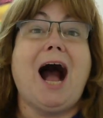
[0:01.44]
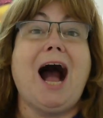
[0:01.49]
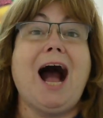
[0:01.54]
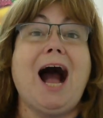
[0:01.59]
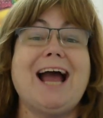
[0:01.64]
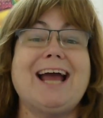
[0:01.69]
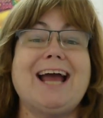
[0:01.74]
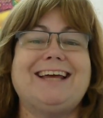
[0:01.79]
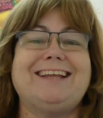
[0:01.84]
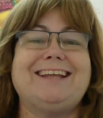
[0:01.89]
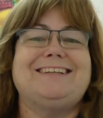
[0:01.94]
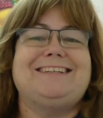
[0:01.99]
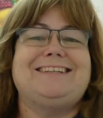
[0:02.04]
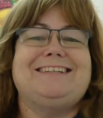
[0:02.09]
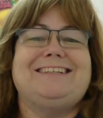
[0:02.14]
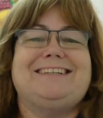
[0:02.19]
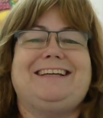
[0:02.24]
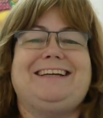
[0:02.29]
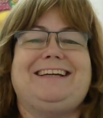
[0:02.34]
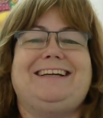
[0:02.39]
Hi, this
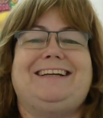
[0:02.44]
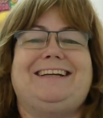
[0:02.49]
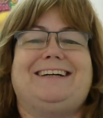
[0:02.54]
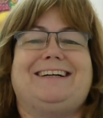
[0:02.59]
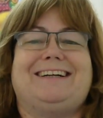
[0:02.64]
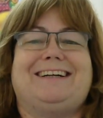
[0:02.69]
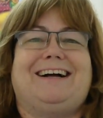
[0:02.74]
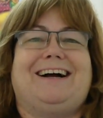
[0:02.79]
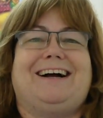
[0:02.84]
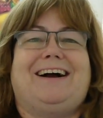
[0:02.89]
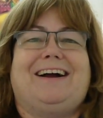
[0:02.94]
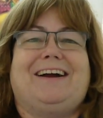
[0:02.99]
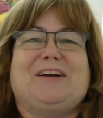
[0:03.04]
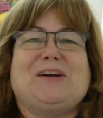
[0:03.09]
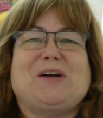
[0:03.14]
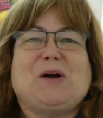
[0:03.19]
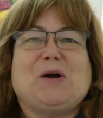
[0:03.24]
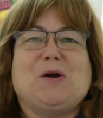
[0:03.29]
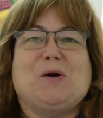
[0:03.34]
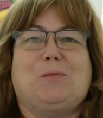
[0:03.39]
is Gila.
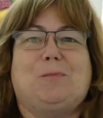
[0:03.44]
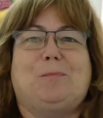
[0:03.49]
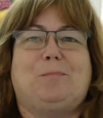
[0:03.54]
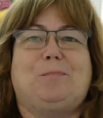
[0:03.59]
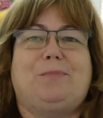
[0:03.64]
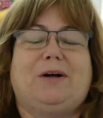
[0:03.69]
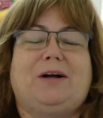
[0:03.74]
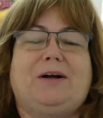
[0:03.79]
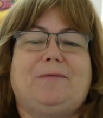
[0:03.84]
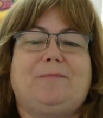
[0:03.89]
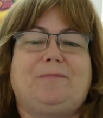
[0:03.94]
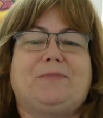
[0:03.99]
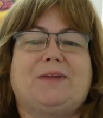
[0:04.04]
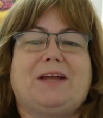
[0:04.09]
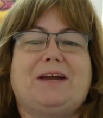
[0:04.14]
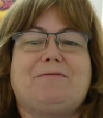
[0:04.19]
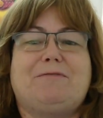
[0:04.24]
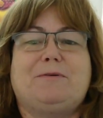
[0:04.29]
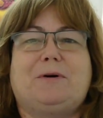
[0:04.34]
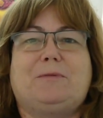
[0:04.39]
I hope
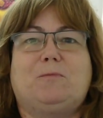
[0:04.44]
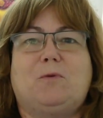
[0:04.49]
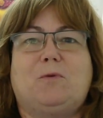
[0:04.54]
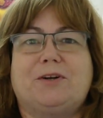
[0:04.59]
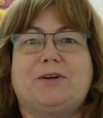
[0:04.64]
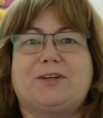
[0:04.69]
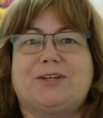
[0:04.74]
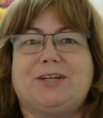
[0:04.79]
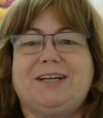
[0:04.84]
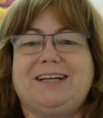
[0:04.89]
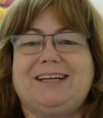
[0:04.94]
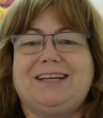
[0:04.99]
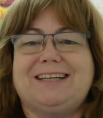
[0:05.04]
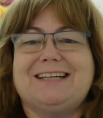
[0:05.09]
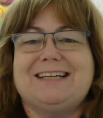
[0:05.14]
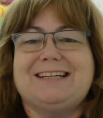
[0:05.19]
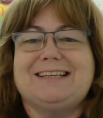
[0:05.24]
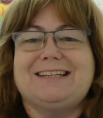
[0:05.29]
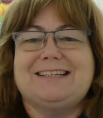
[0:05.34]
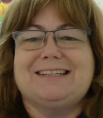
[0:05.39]
everyone watching
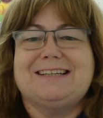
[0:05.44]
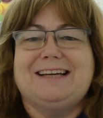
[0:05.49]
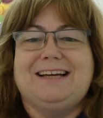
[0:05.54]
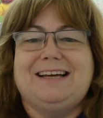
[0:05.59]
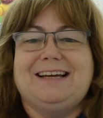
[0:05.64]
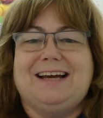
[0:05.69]
has